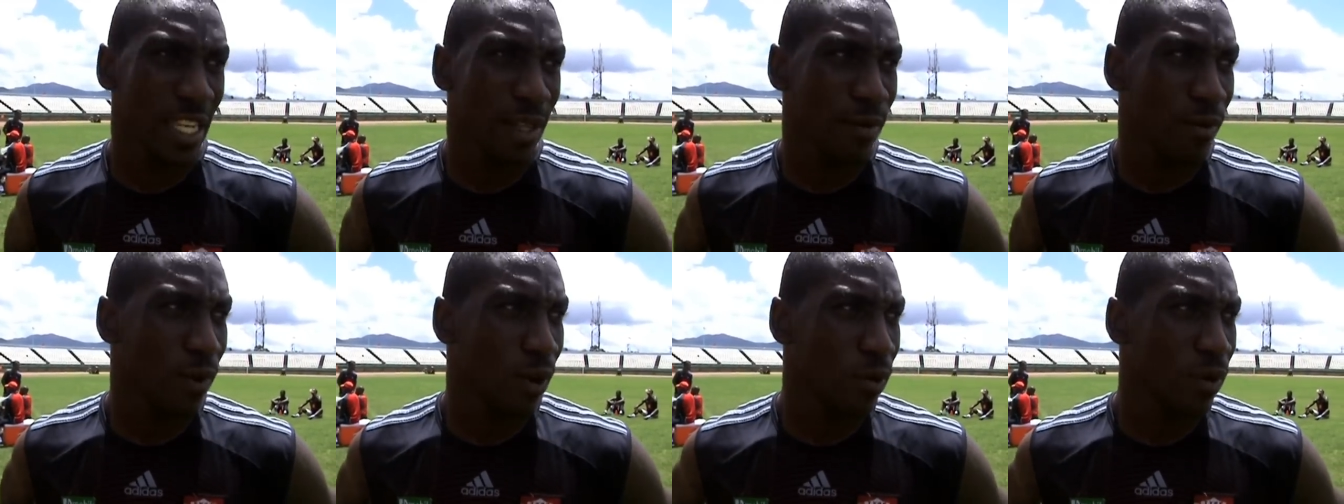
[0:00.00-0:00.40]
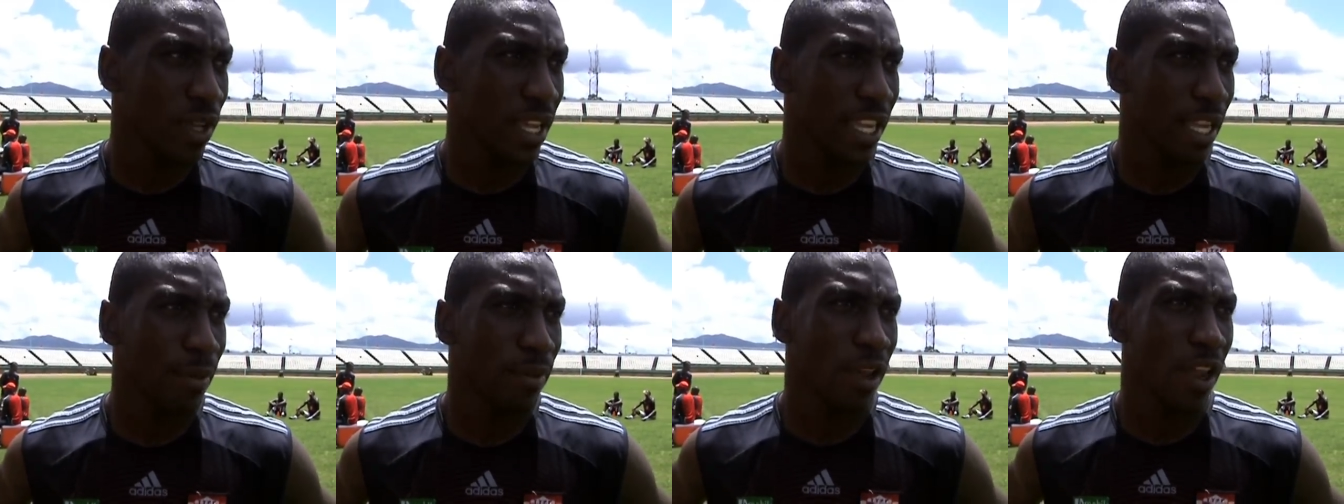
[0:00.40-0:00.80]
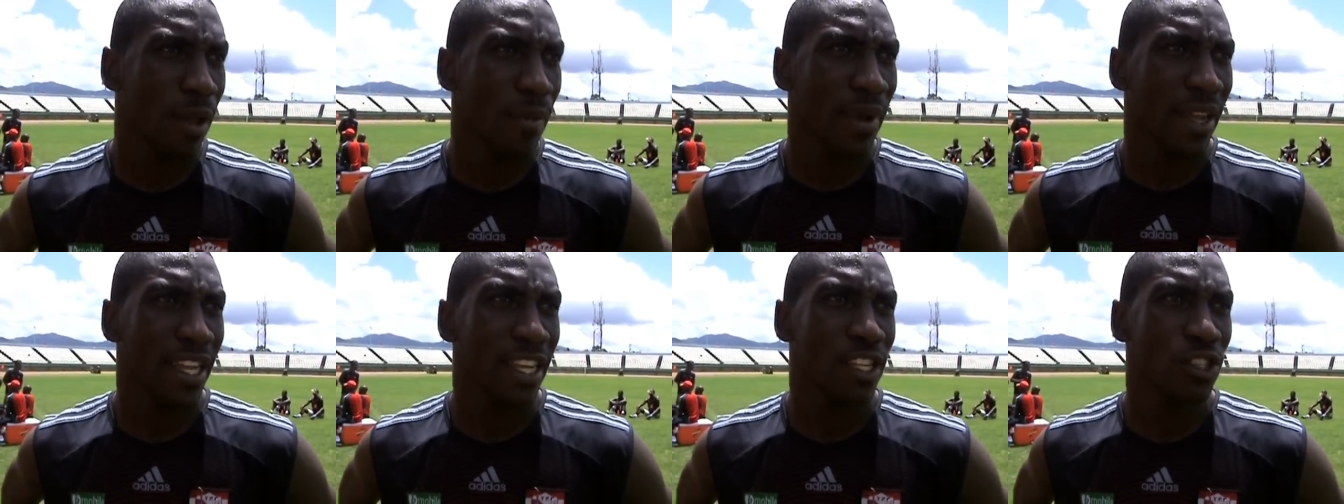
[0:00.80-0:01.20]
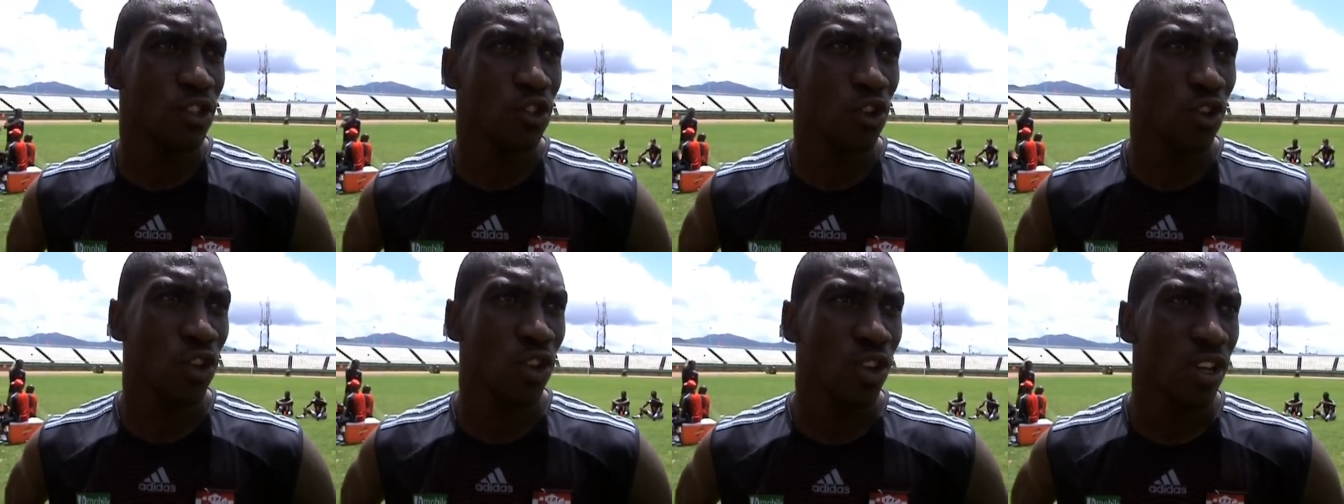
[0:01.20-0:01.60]
game where we ended up coming back and
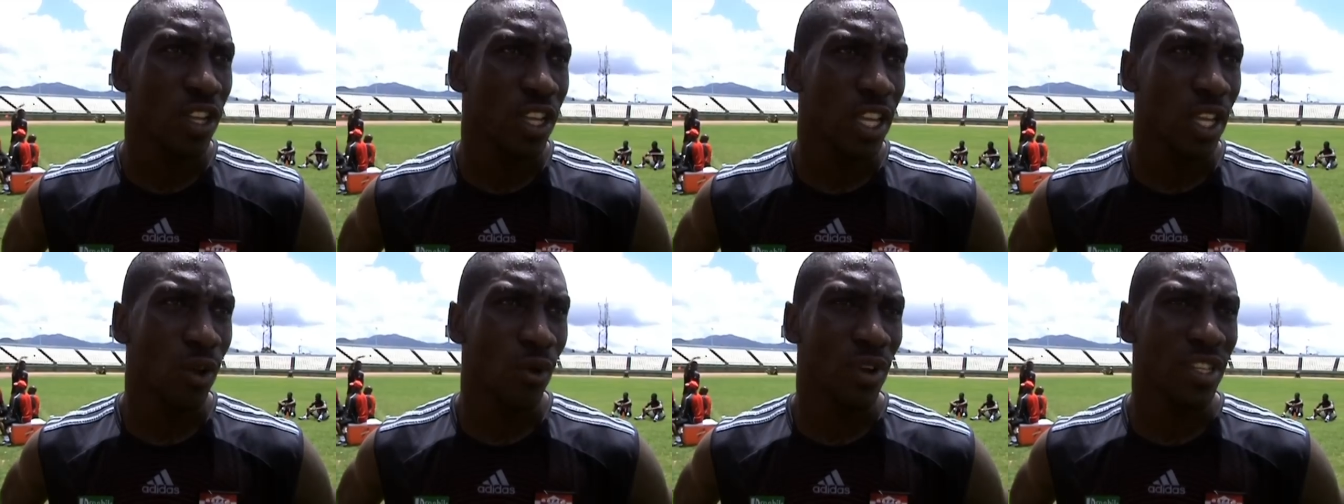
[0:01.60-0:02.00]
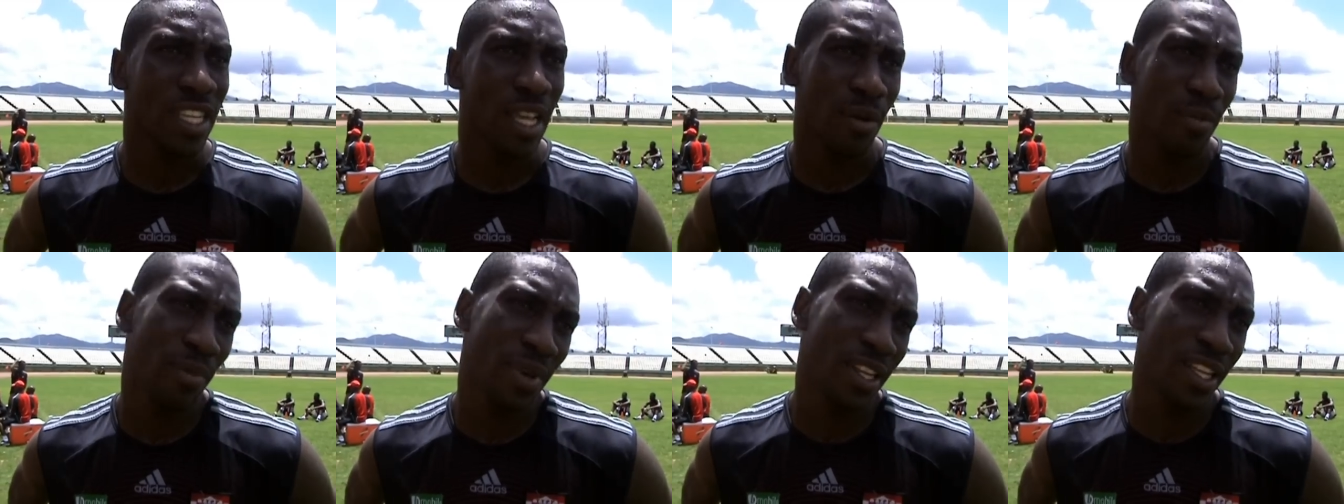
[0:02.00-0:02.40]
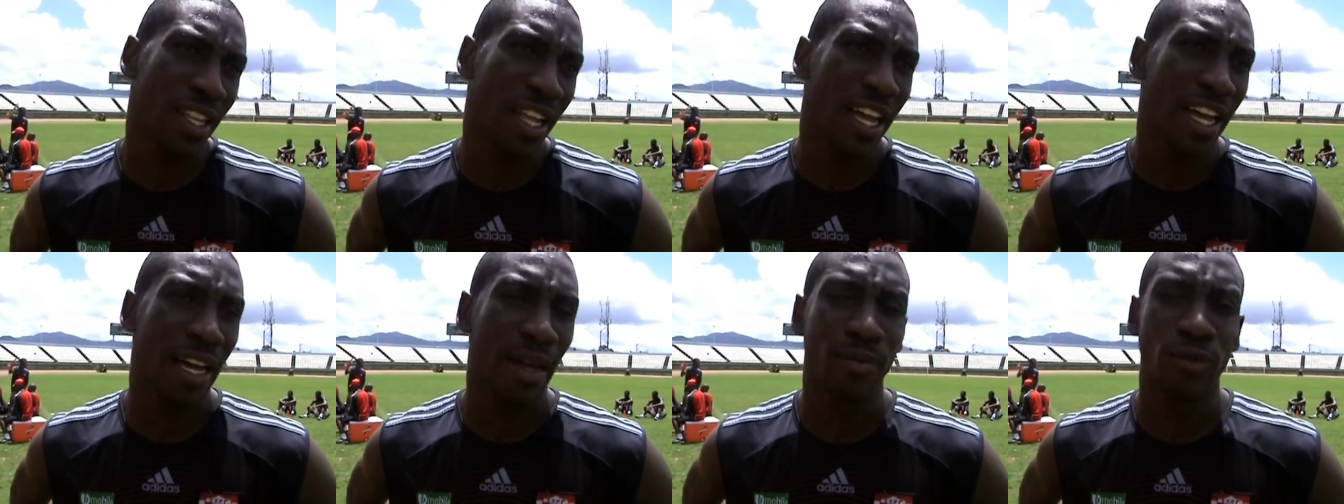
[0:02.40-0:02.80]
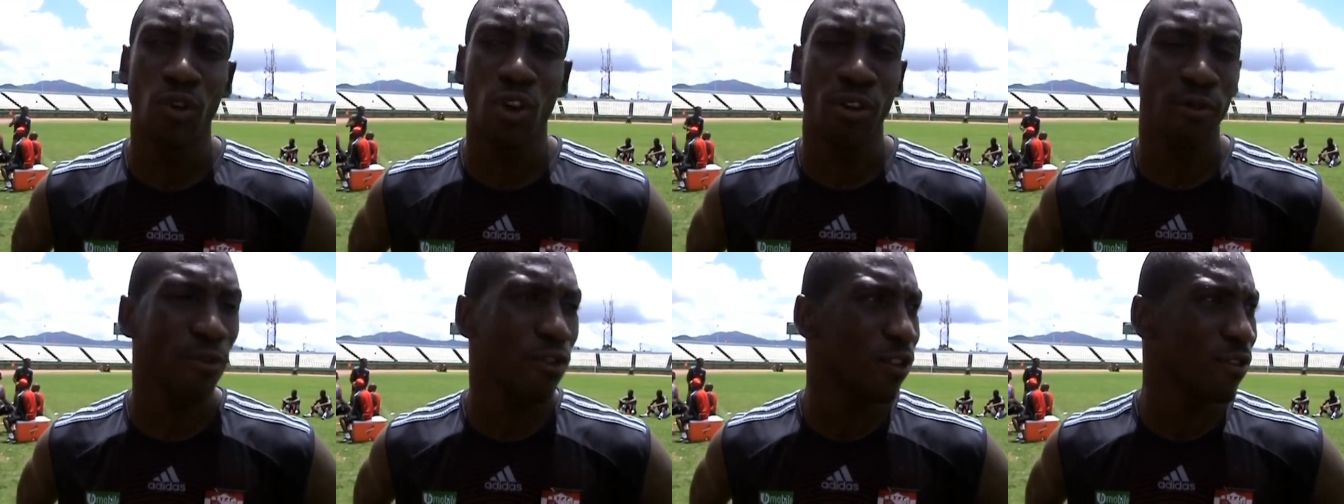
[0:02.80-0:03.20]
draw was a big um,
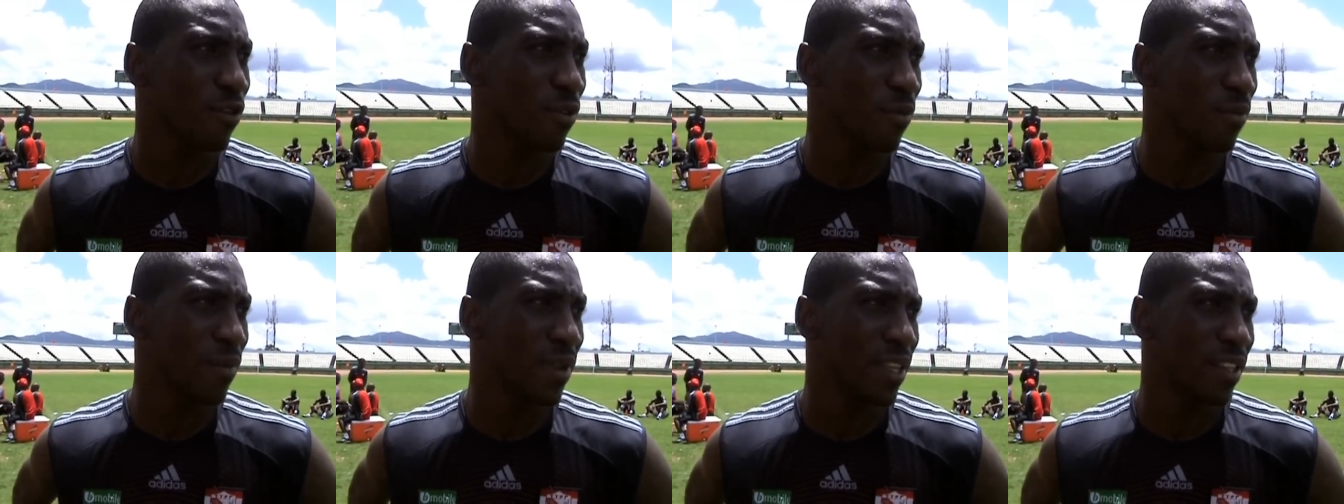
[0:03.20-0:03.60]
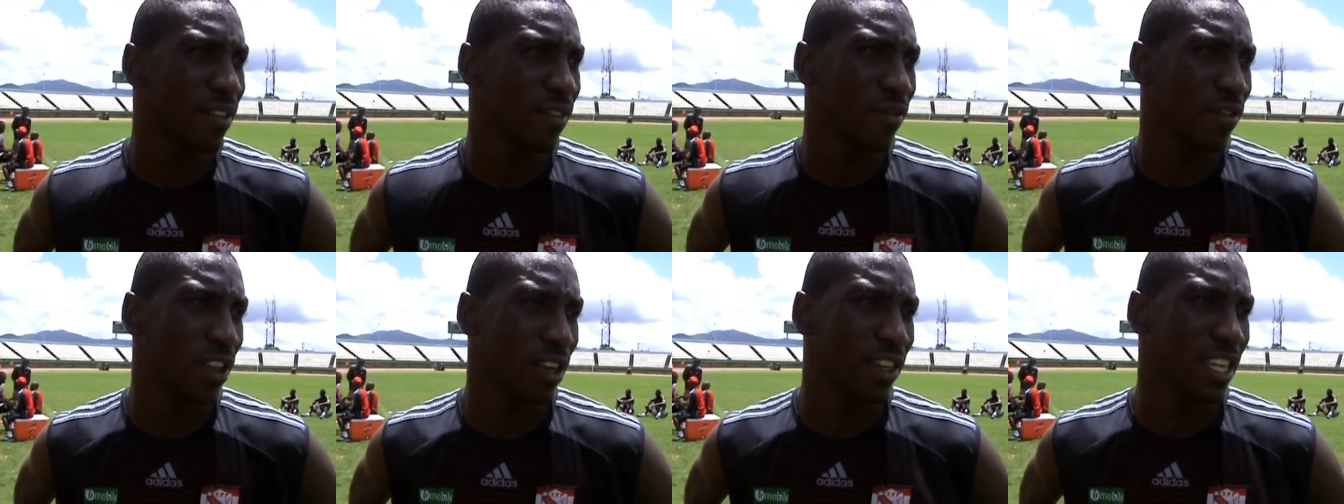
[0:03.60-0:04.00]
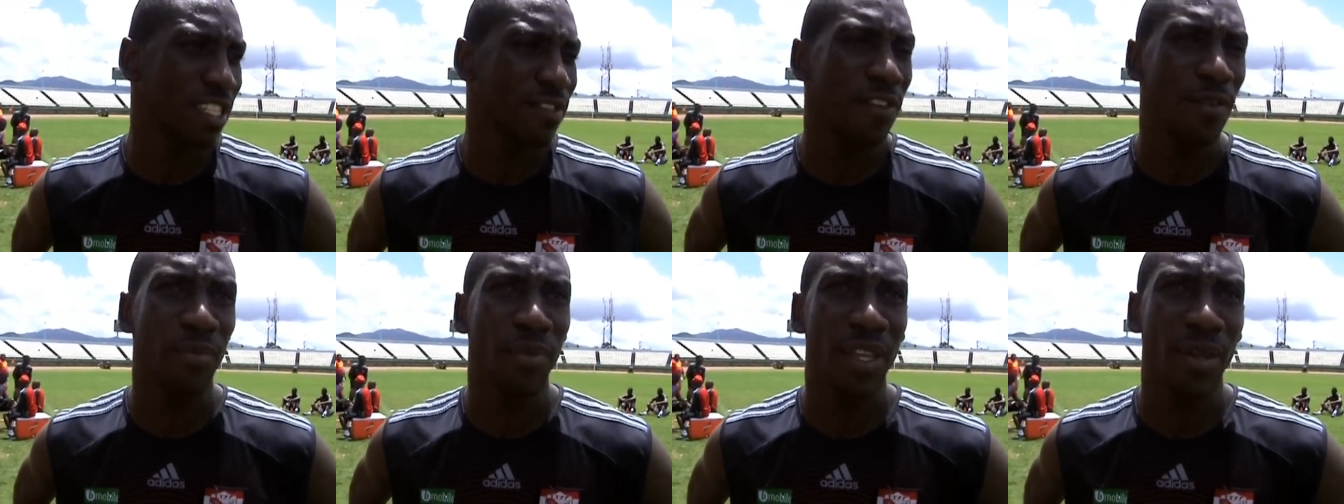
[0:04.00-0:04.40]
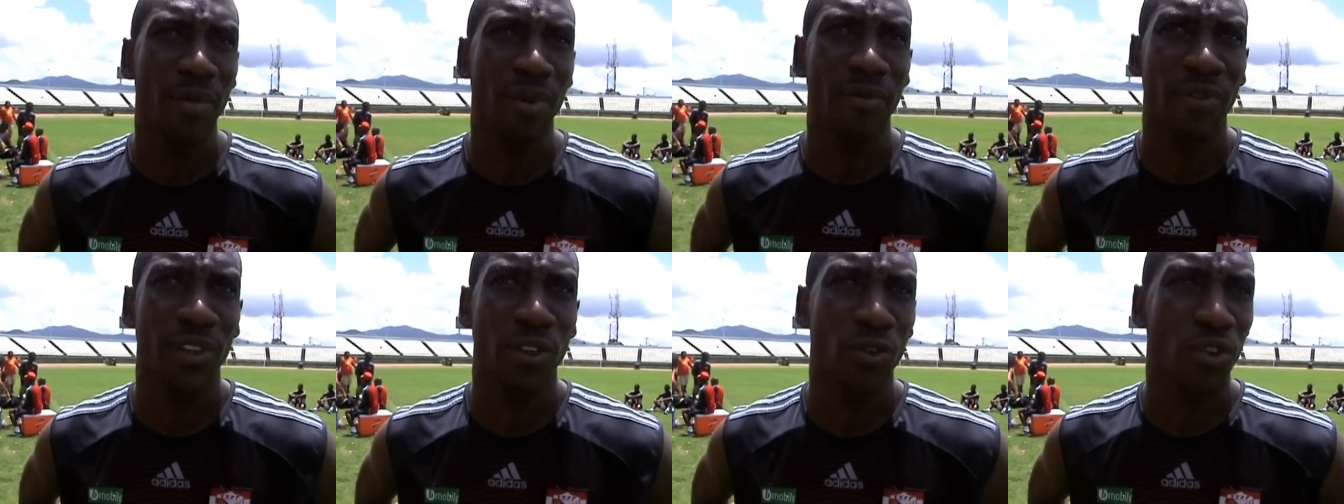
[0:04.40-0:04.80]
downfall for me, not just for me,
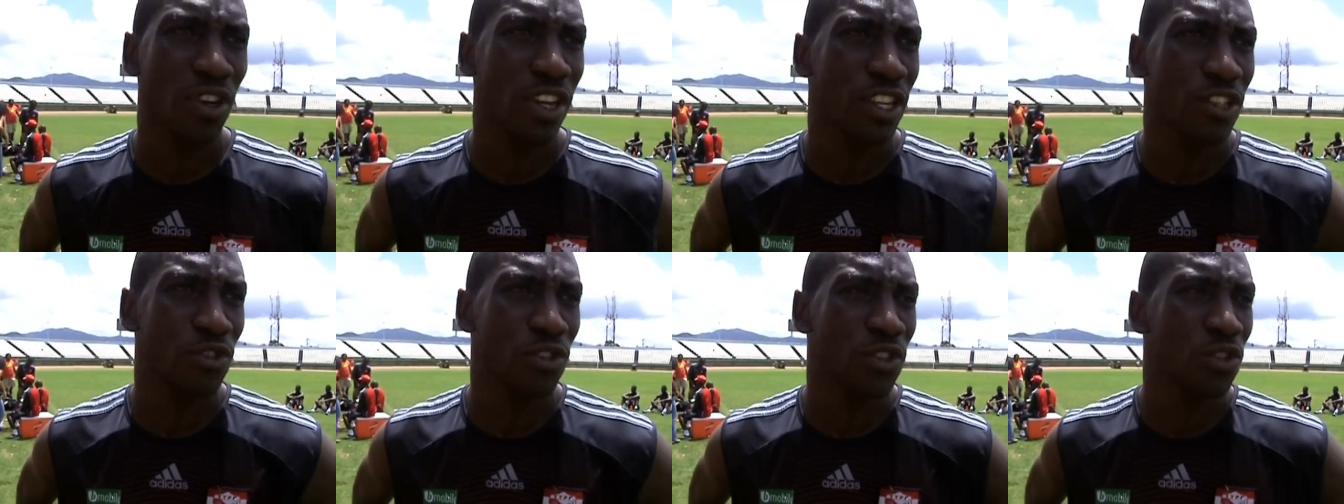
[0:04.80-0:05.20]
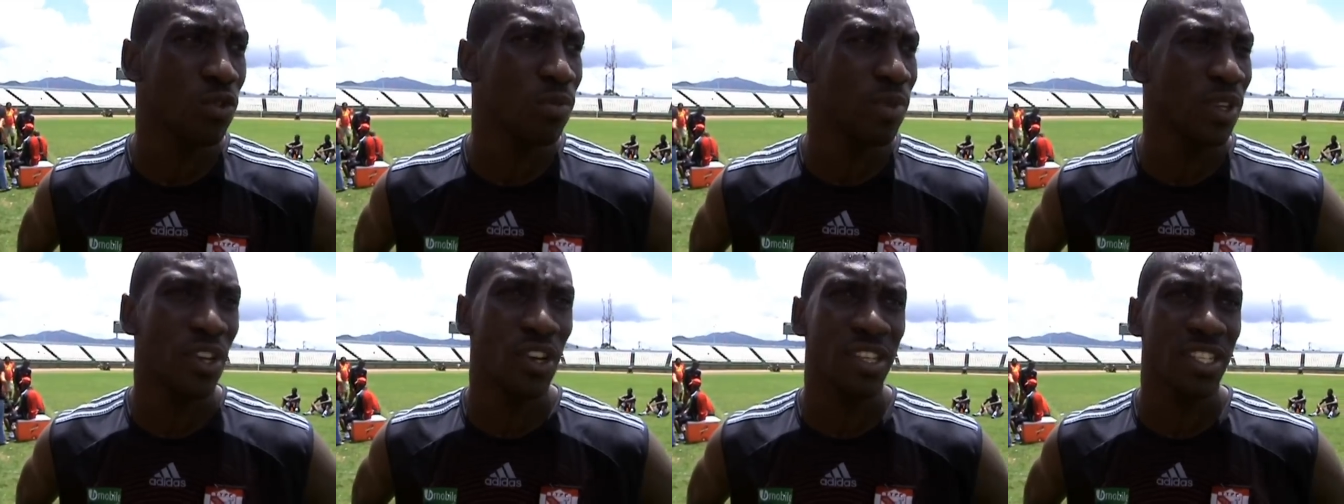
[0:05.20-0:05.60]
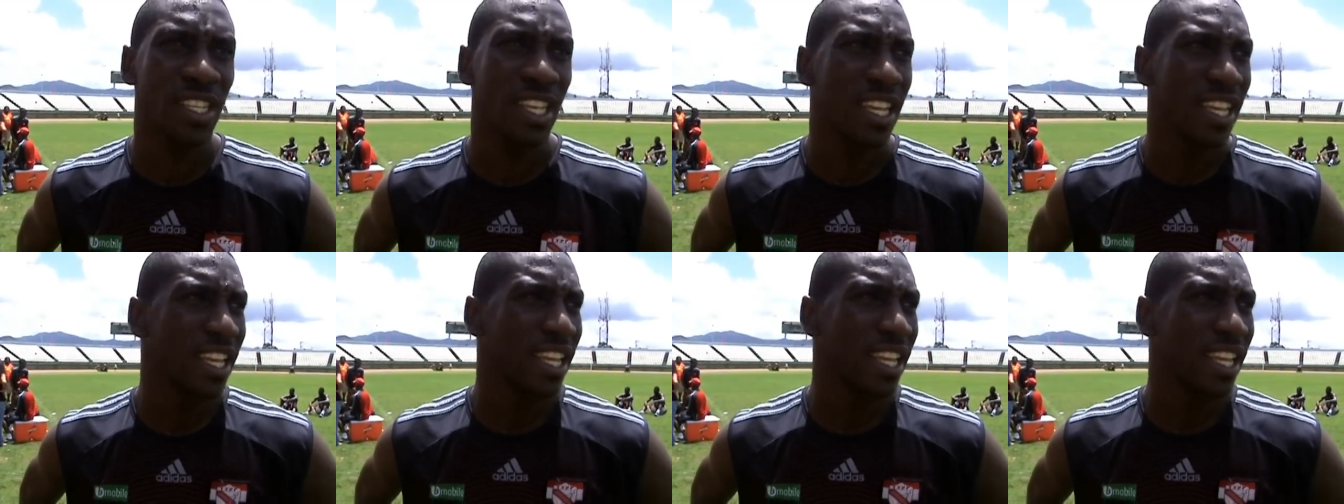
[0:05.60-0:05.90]
but for the whole country too, because